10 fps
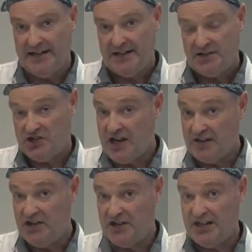
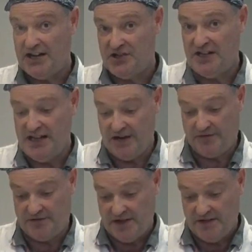check that you can actually
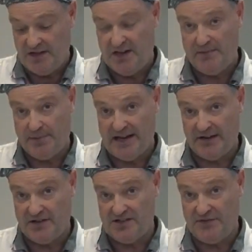lift the pan,
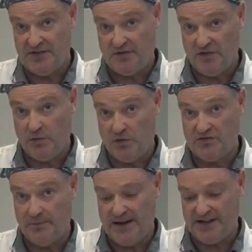because if it's full of
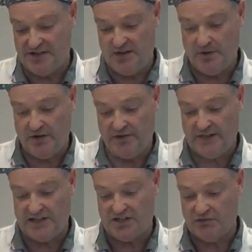water and pasta you might
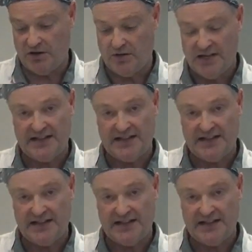find that struggle.